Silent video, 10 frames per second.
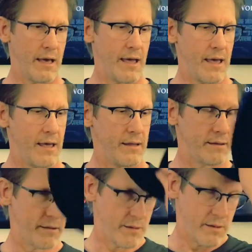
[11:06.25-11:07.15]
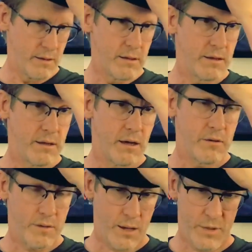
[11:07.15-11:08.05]
And
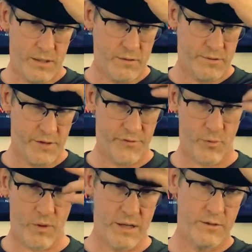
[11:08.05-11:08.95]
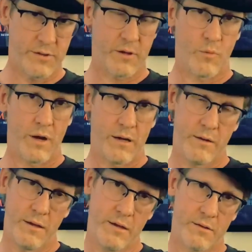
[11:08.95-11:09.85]
there's different ways you can wear
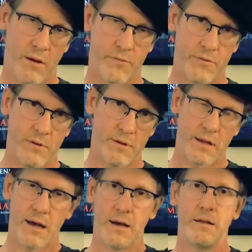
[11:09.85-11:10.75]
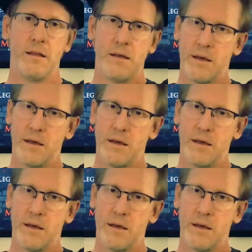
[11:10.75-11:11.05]
these off to the side.